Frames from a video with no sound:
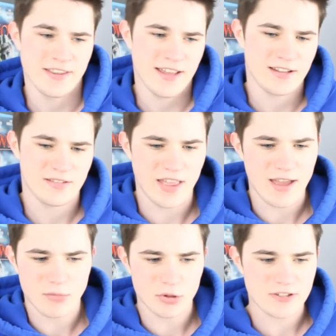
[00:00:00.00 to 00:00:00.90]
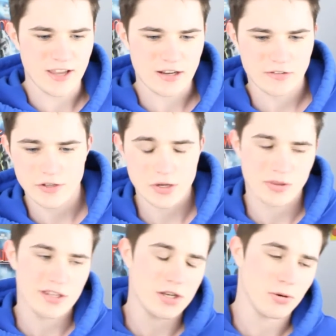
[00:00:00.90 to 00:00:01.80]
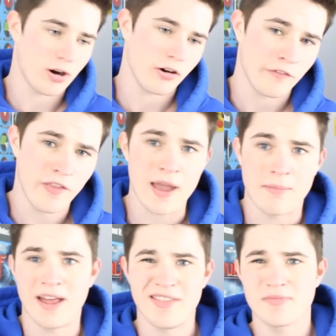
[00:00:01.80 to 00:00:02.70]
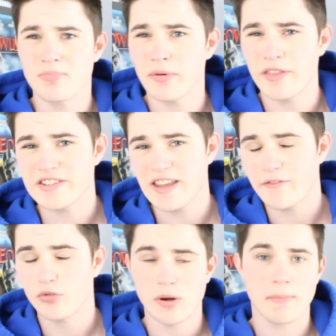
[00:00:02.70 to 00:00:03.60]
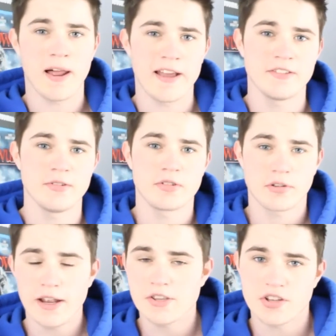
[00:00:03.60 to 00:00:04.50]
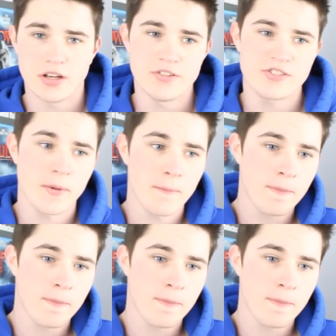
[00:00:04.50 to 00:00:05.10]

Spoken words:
They're more scared of you than you are of them. And probably the same rule applies to tarantulas.